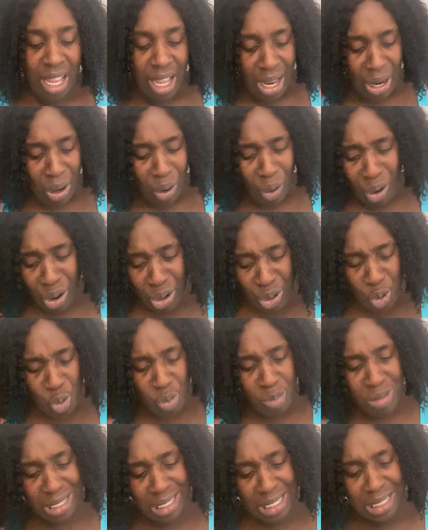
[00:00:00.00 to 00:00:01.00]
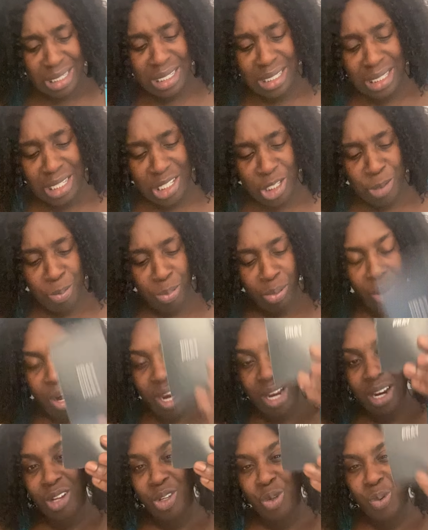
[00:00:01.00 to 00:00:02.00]
And all you missing is this
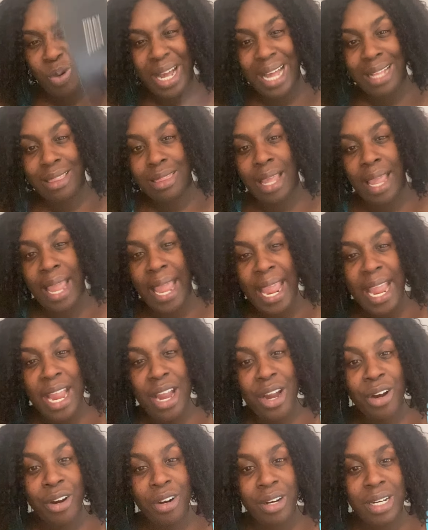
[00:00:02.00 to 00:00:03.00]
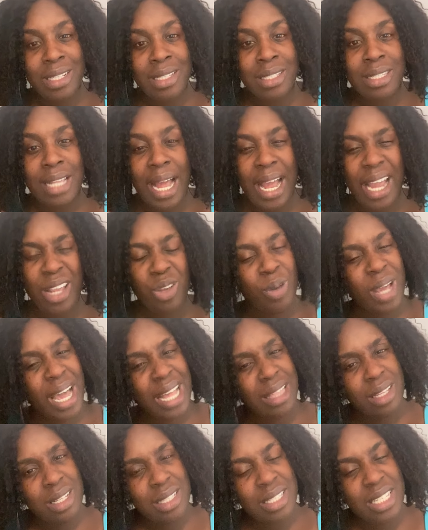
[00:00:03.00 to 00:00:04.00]
prayer. You got the anger inside. You
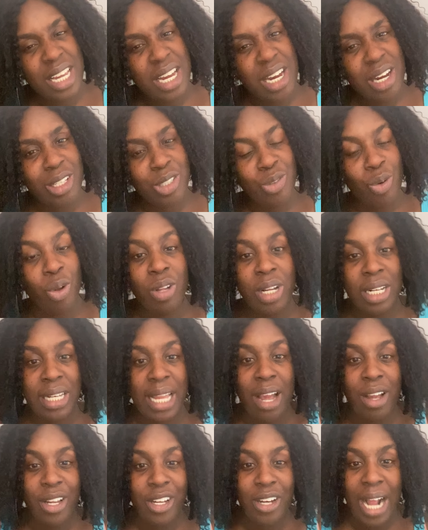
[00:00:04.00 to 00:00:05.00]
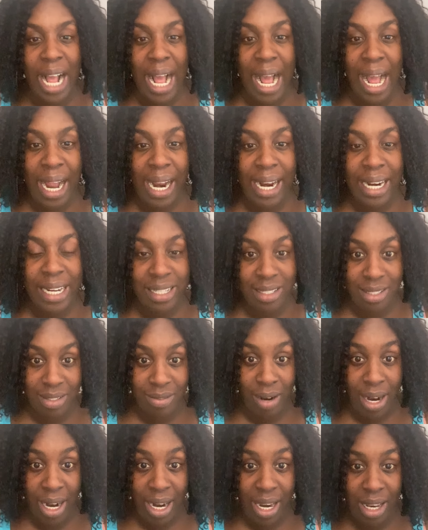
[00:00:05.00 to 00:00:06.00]
got the tears rolling down your eyes,
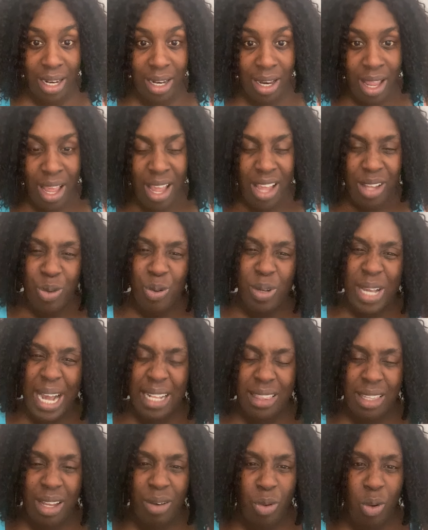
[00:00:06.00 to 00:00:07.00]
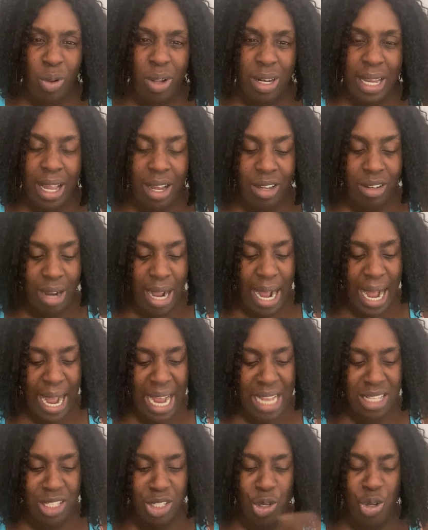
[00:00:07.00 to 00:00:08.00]
right? You got that rolling down your
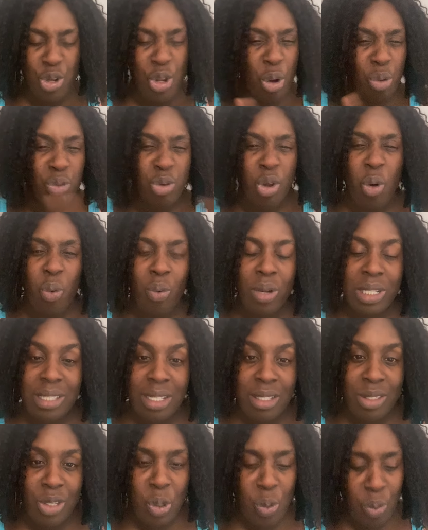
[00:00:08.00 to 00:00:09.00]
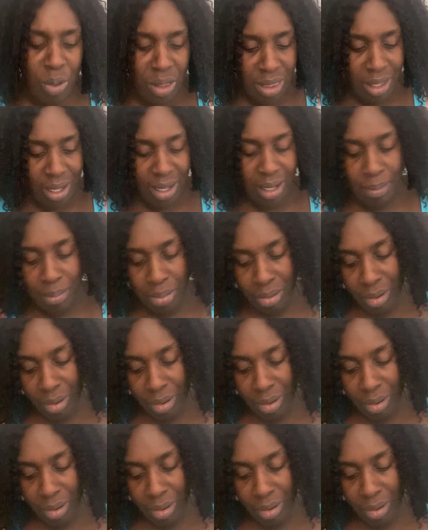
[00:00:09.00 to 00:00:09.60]
eyes, and you don't know what to do with it.